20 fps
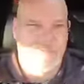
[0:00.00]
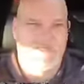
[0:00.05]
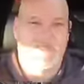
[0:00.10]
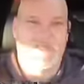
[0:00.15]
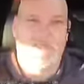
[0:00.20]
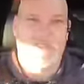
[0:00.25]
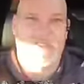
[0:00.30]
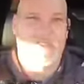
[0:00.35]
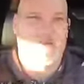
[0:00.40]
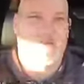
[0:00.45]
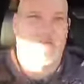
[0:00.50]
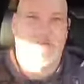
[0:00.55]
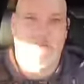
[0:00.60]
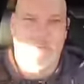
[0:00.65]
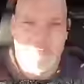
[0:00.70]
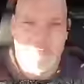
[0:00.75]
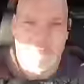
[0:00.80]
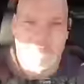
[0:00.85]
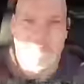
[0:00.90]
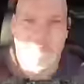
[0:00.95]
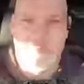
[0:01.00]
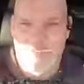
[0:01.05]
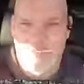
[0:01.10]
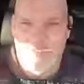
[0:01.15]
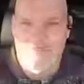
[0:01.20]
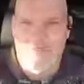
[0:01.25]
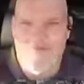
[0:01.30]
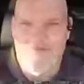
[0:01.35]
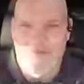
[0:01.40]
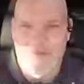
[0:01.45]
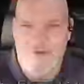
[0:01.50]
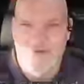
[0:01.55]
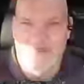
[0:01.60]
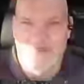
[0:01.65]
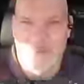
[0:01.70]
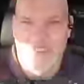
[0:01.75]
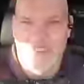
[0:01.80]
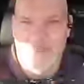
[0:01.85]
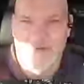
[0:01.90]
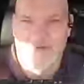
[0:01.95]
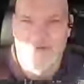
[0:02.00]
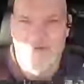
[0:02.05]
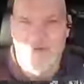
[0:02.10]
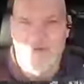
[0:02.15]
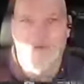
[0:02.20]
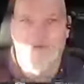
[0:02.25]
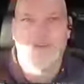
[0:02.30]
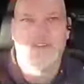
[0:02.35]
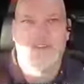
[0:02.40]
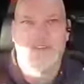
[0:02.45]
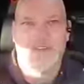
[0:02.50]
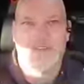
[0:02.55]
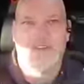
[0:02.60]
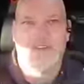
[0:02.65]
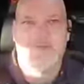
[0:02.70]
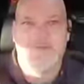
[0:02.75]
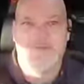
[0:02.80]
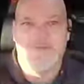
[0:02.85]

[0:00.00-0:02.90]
Really don't think there'll be time for all that, but we'll see.